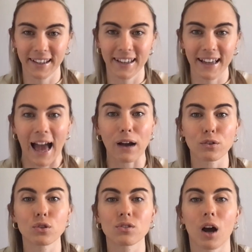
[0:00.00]
How can
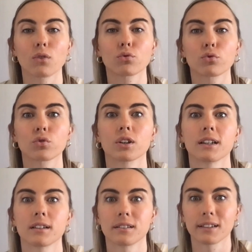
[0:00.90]
you start
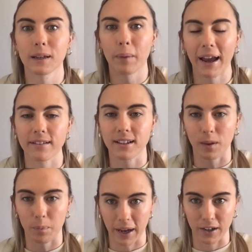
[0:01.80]
really painting the
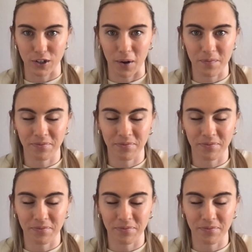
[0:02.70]
picture?